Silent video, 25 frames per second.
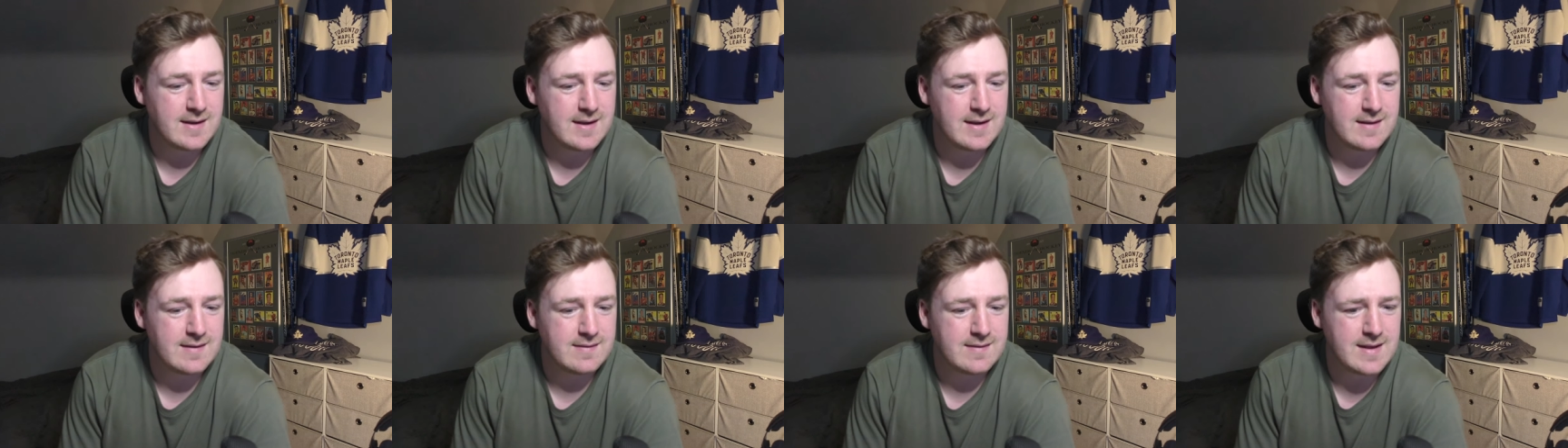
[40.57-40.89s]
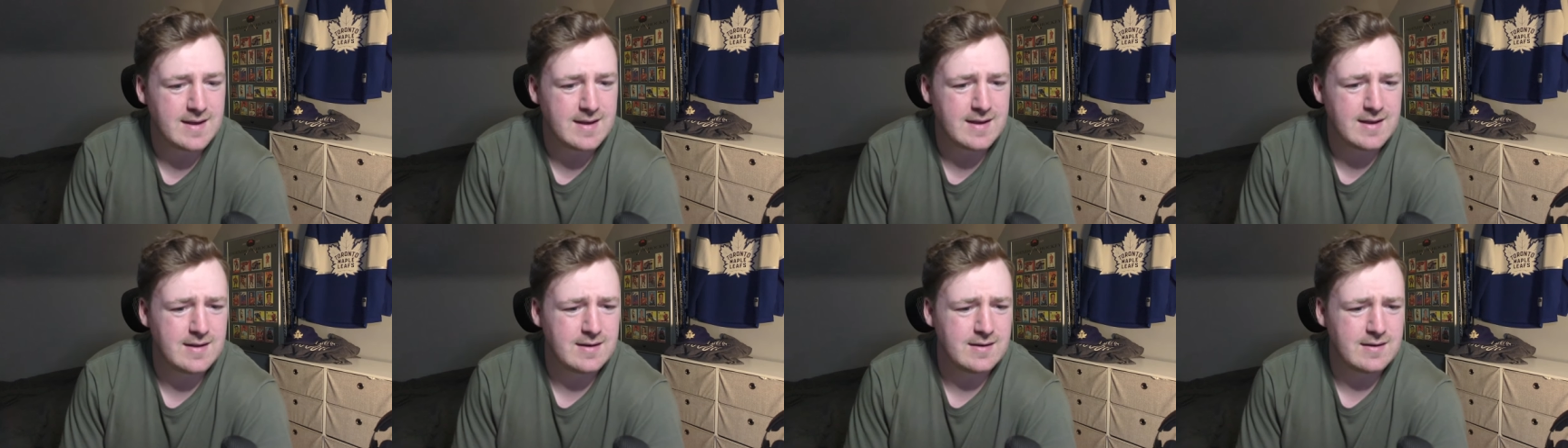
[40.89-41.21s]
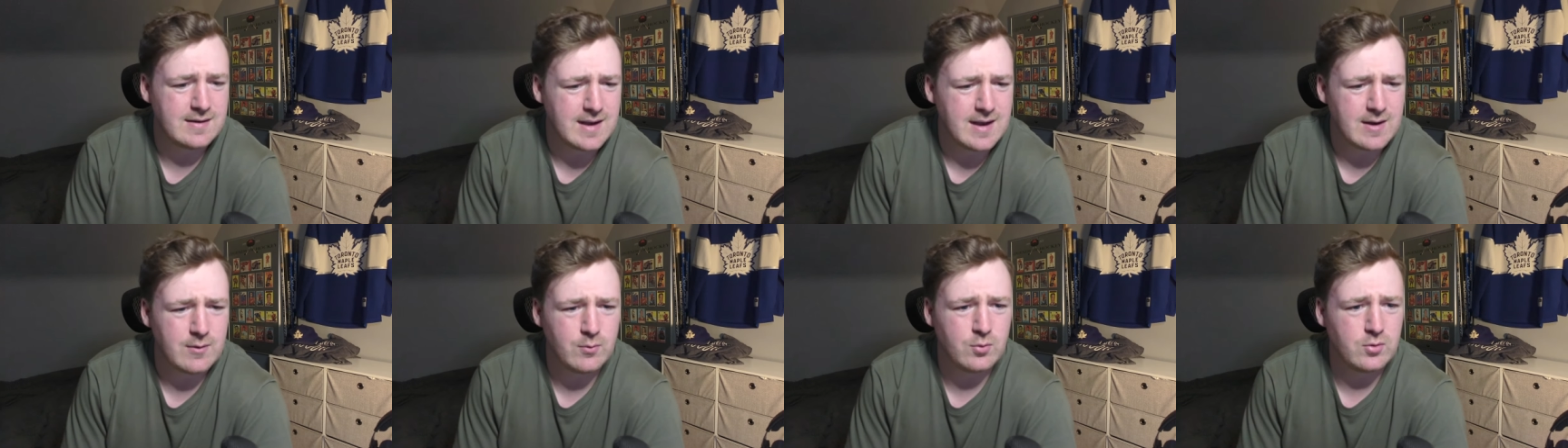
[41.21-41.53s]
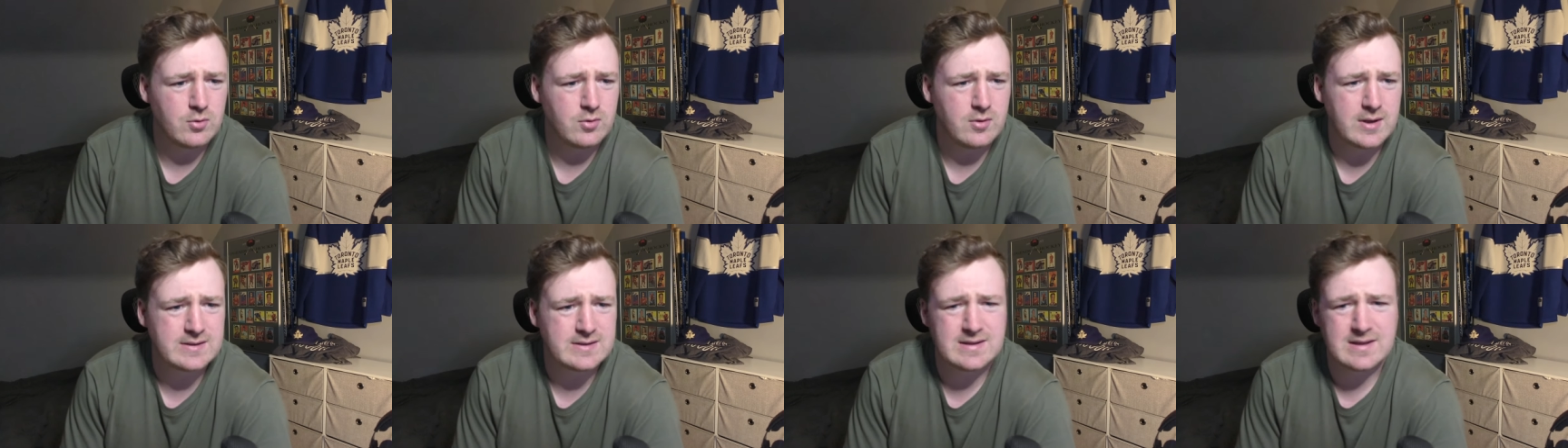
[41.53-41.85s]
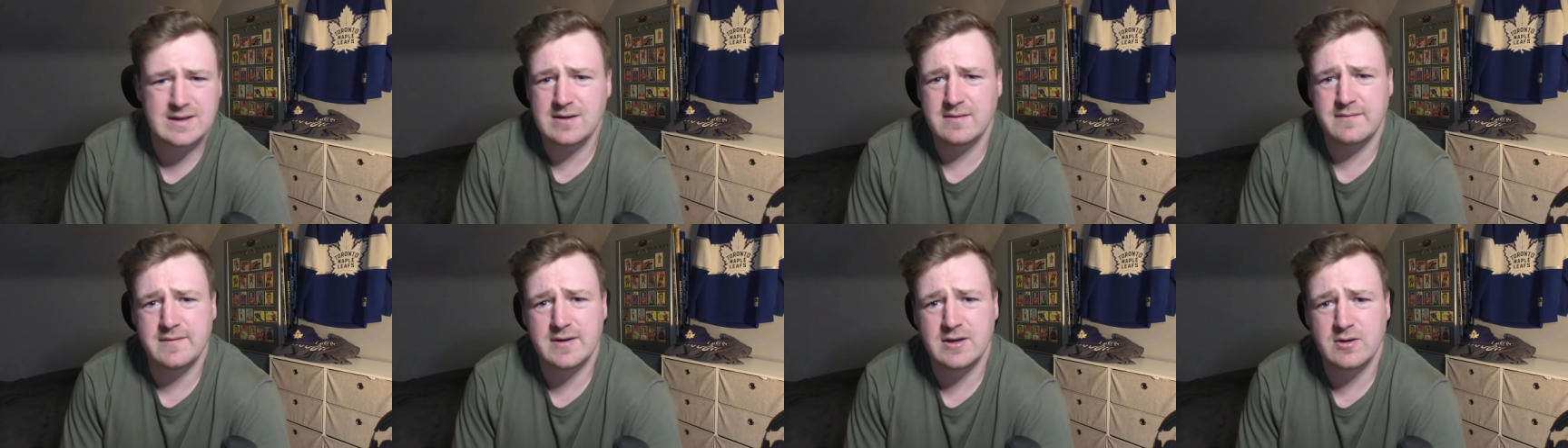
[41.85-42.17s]
And then we'll at the
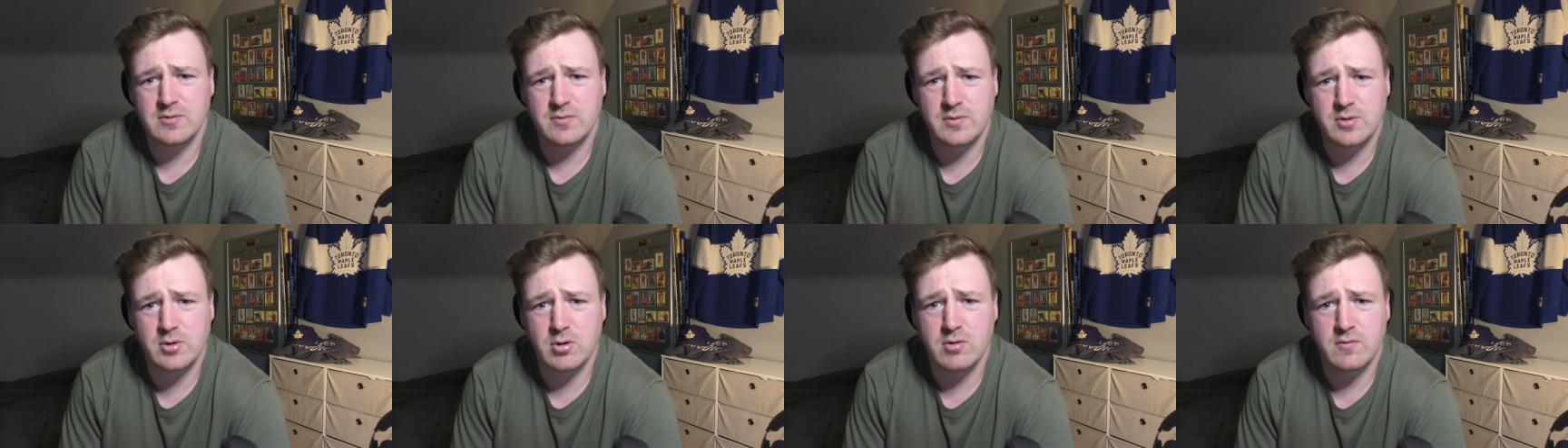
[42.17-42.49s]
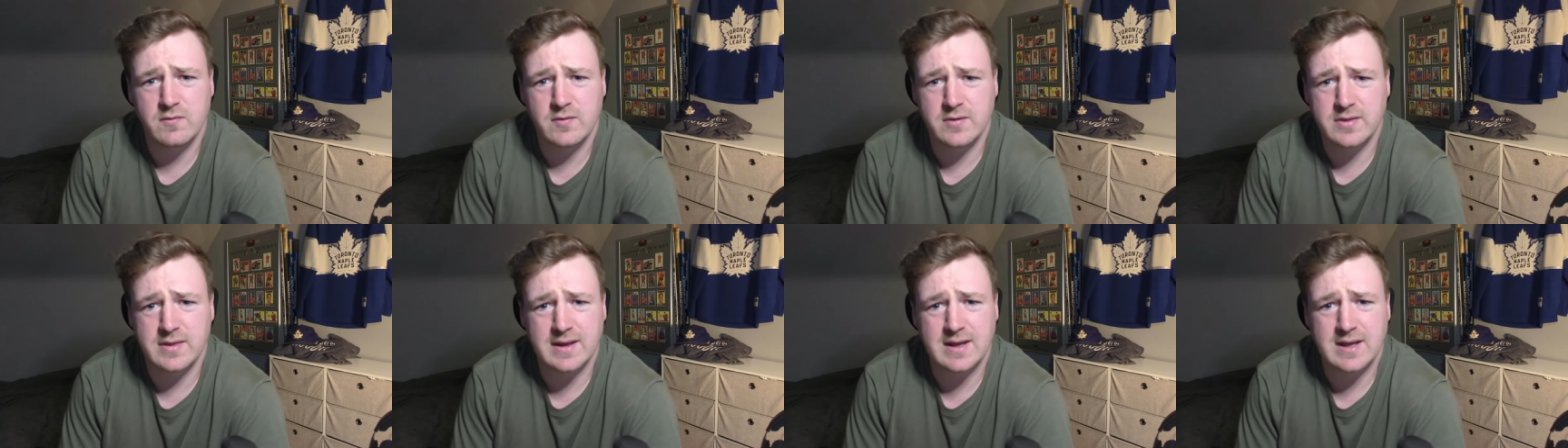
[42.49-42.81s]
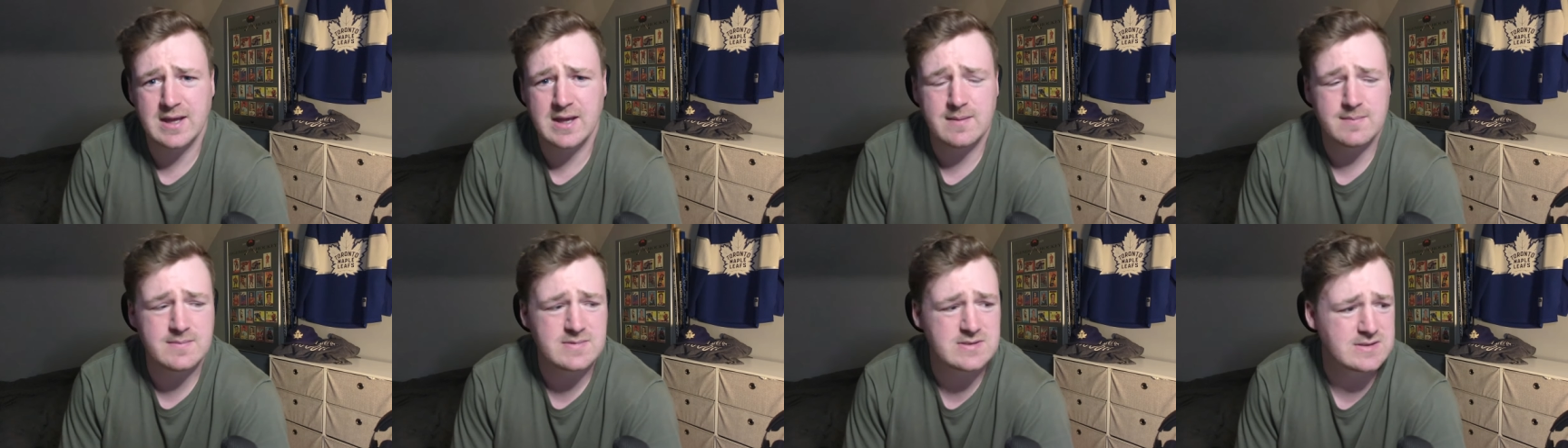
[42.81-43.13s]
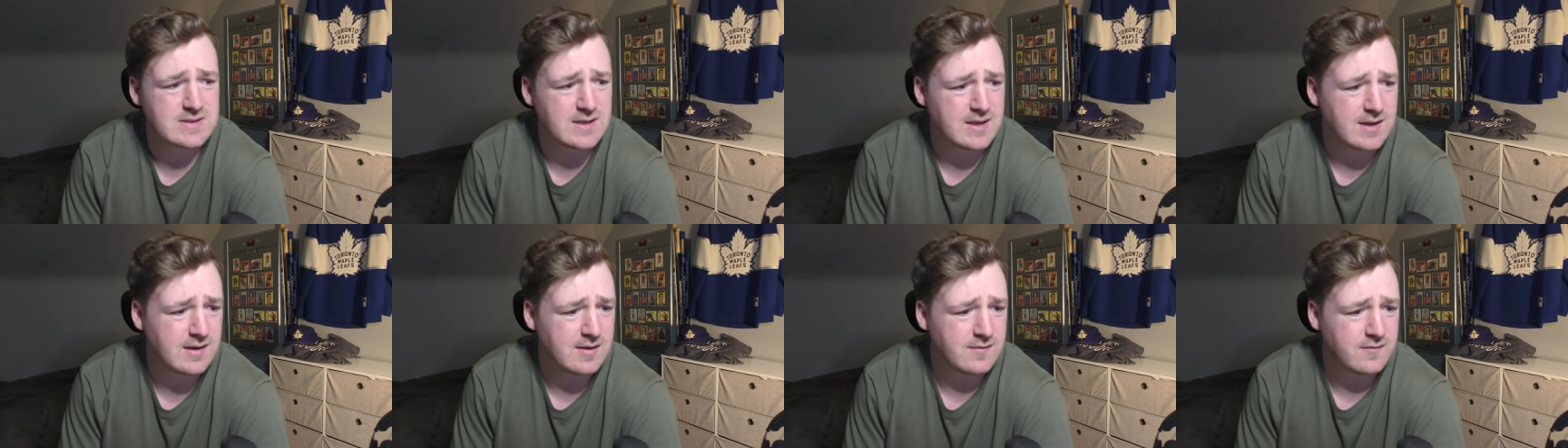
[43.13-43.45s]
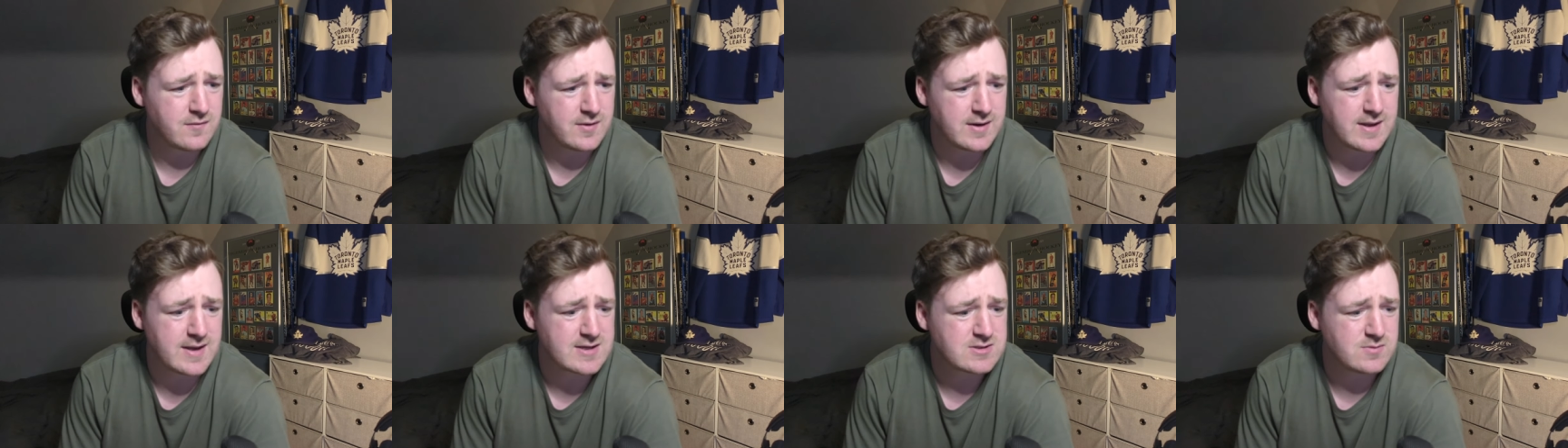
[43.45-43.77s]
end of the video we'll go over the games
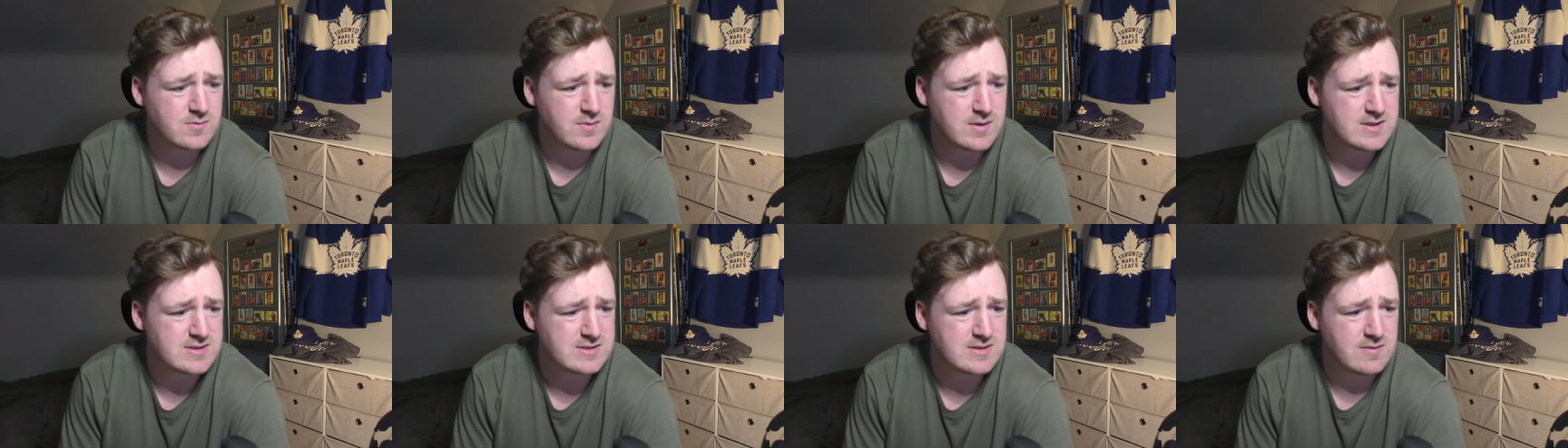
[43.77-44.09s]
for next week,